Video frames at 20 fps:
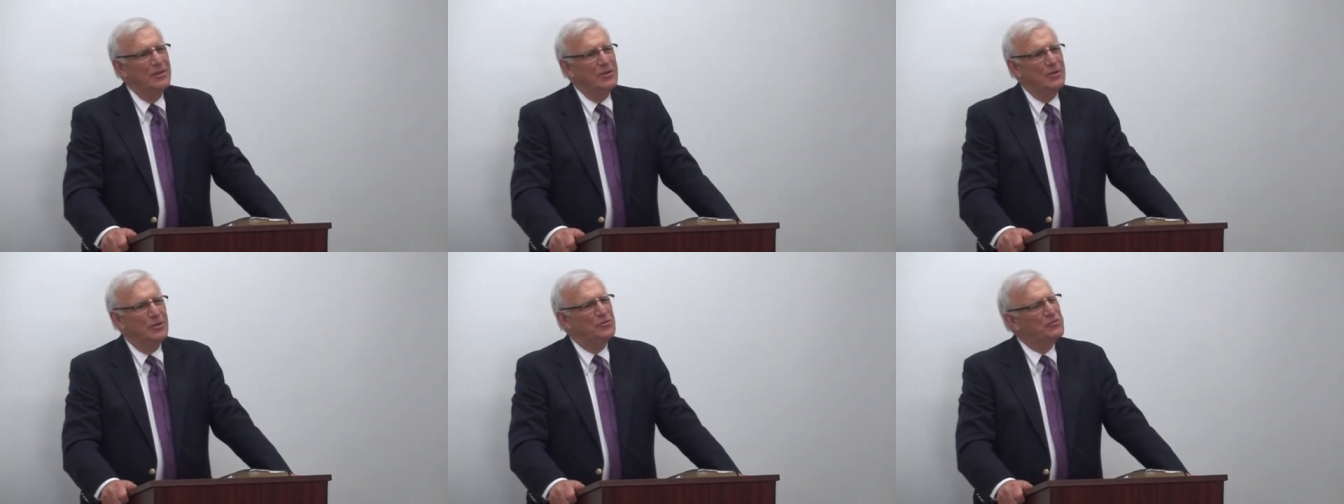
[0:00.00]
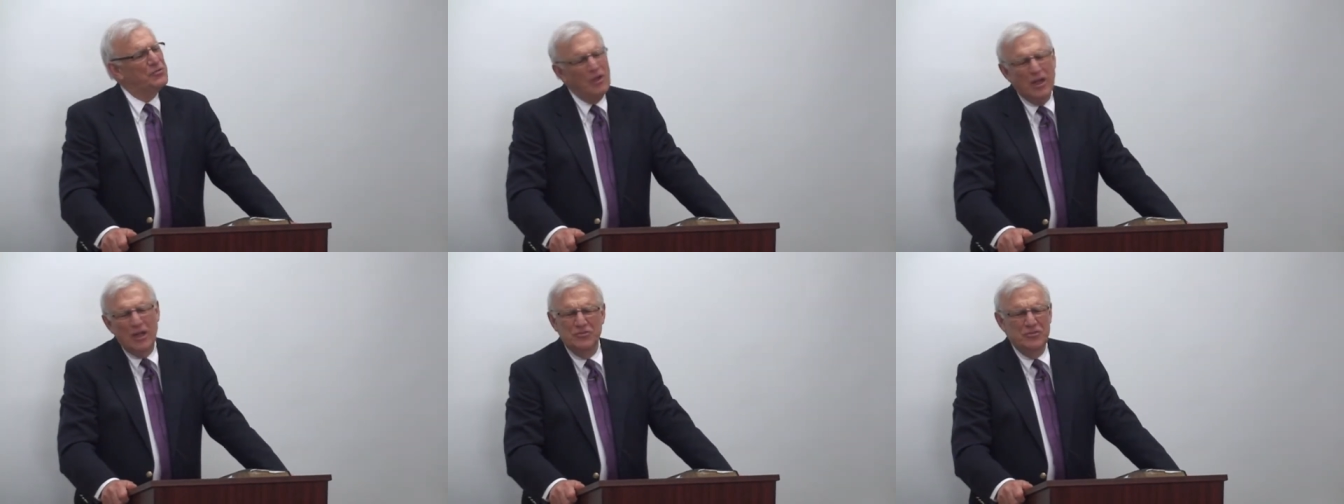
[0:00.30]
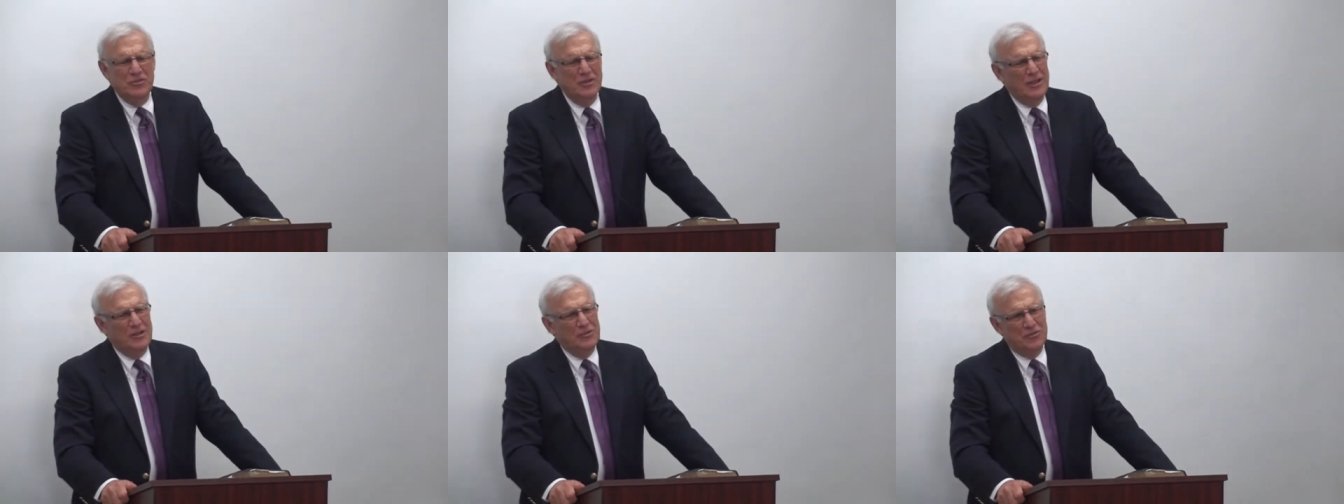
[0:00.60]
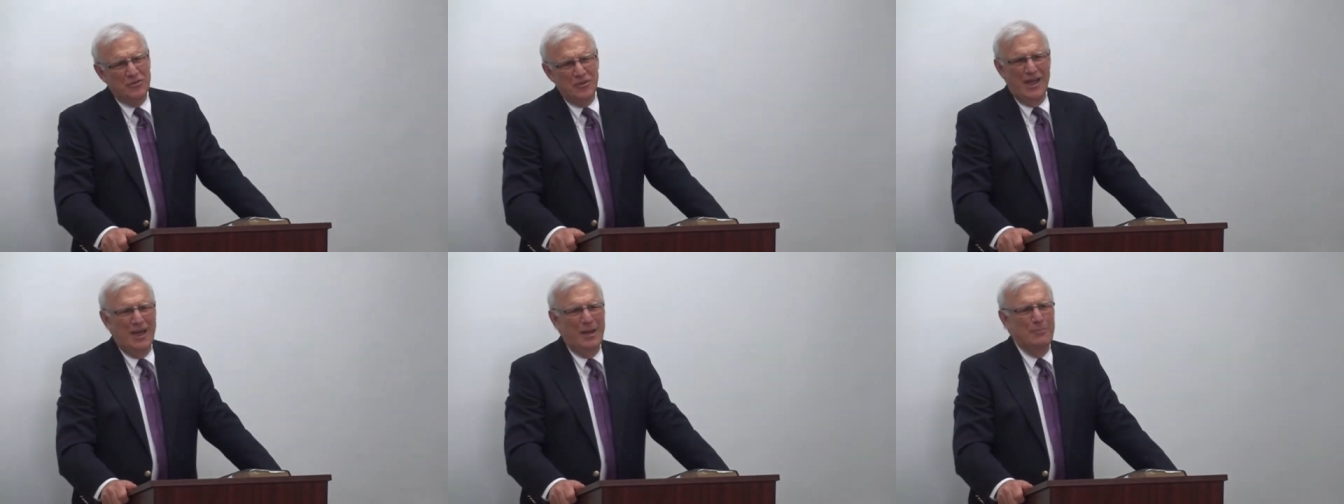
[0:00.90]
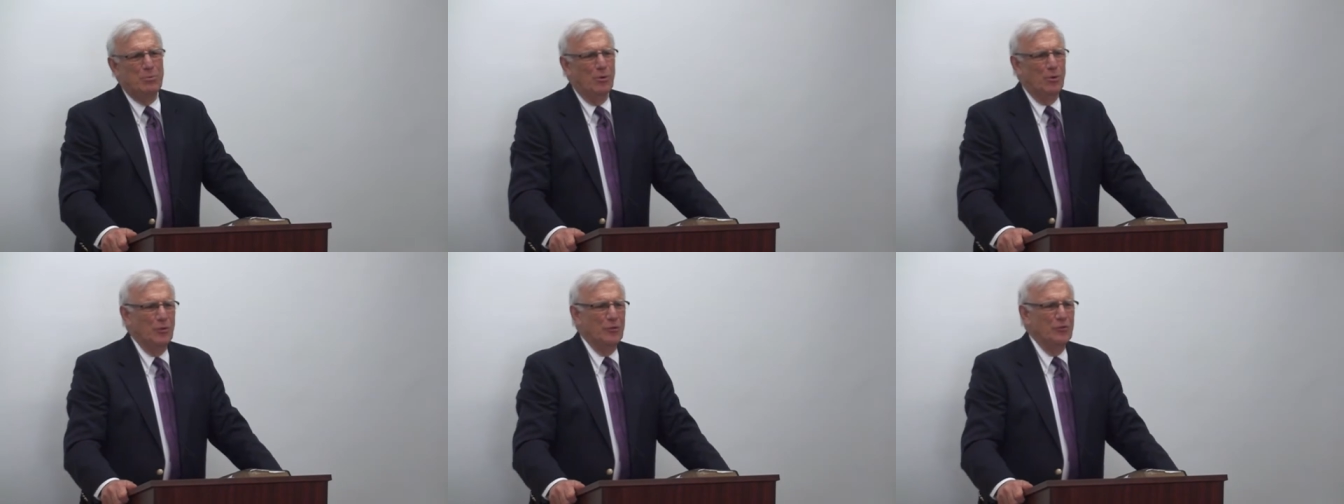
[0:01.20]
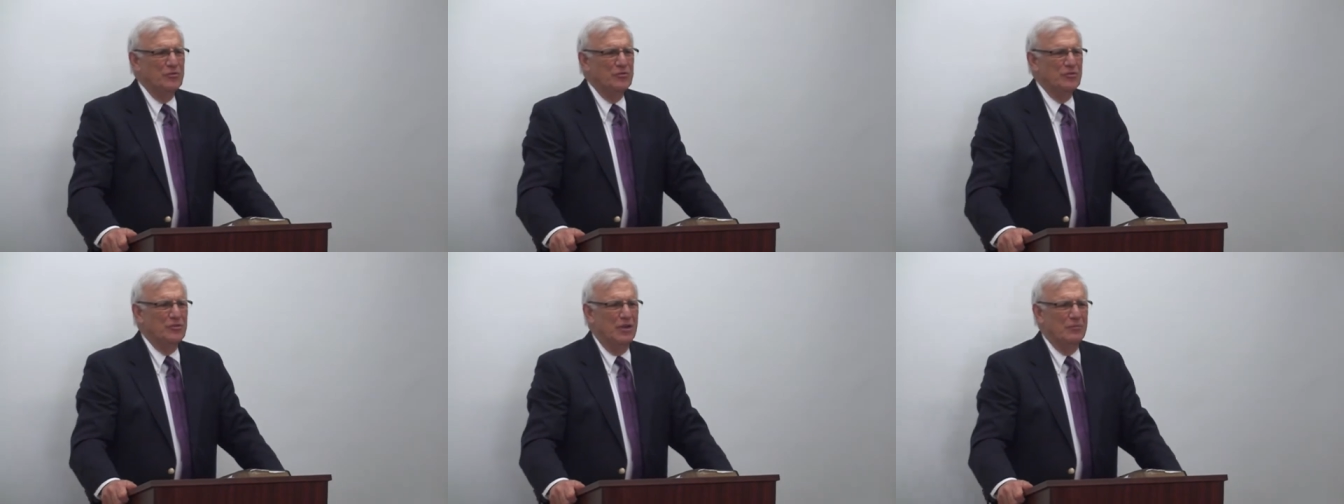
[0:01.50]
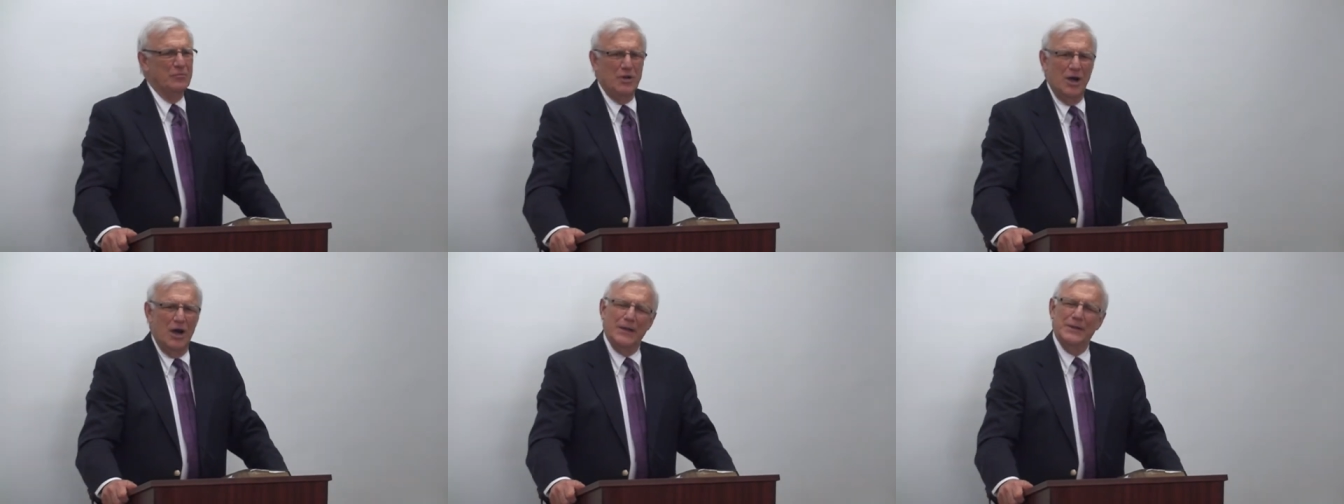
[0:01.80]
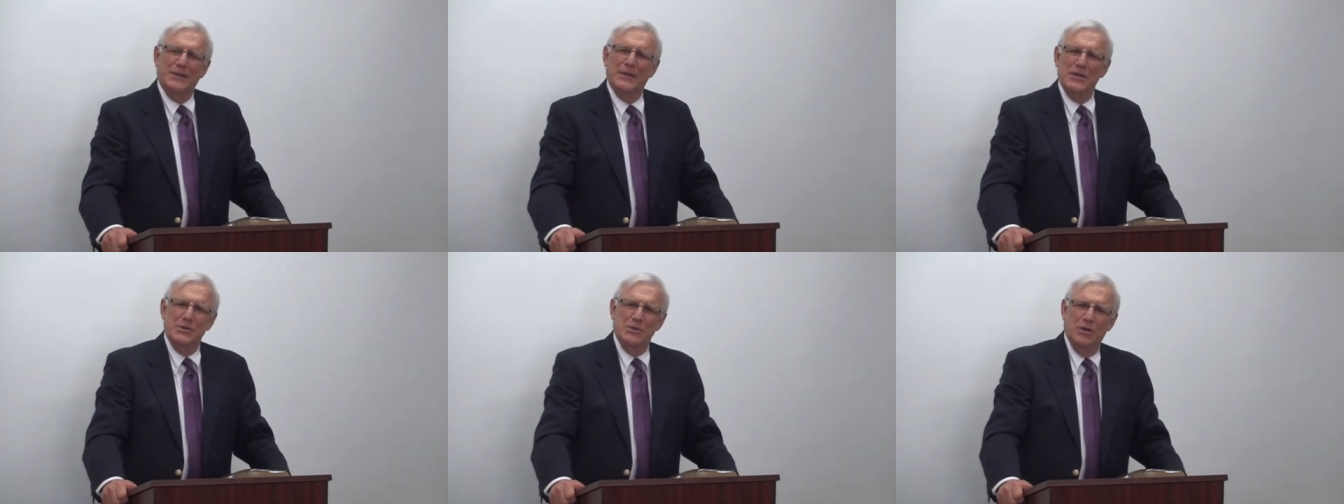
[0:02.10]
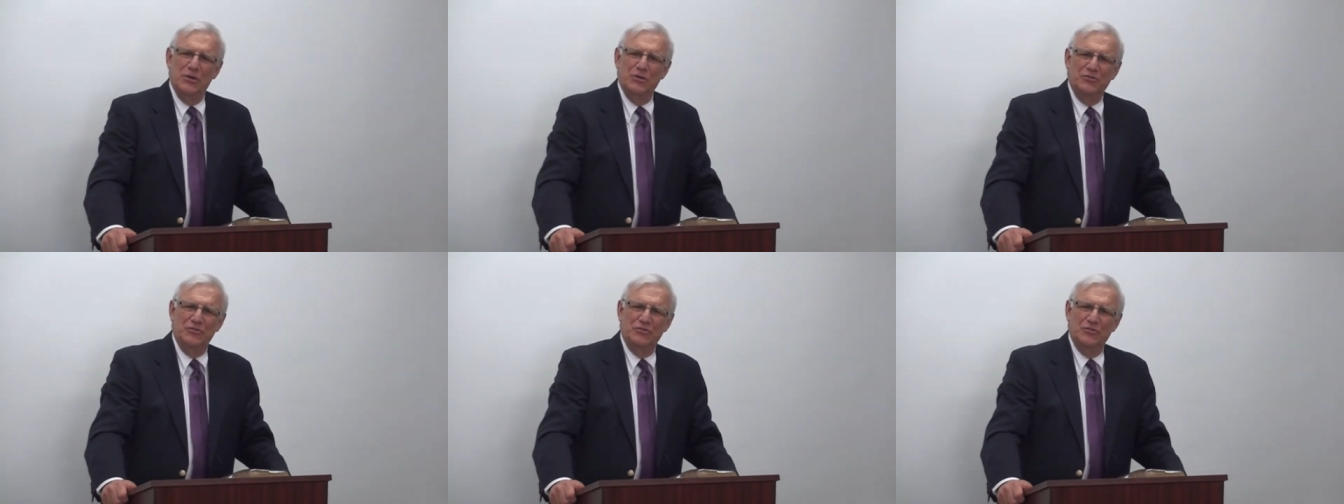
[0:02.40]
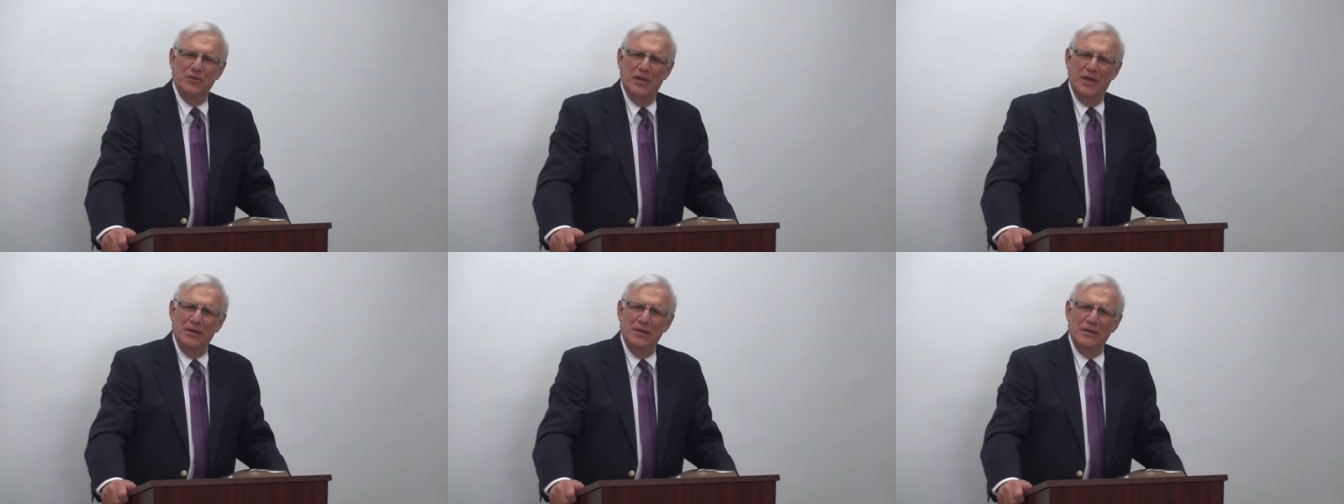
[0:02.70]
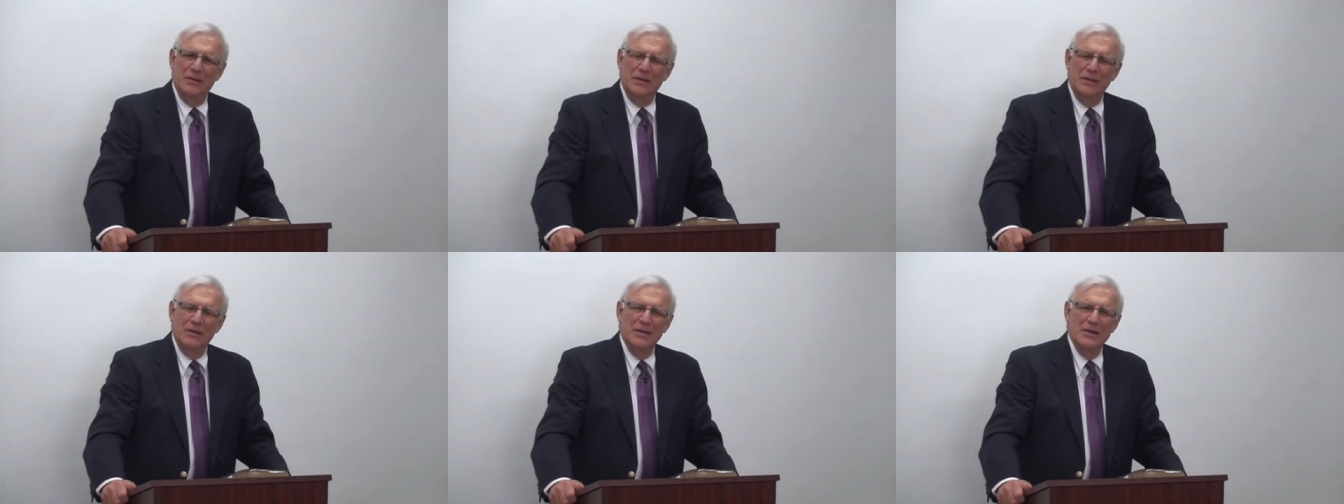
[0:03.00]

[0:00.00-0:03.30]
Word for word: They're such examples of godliness and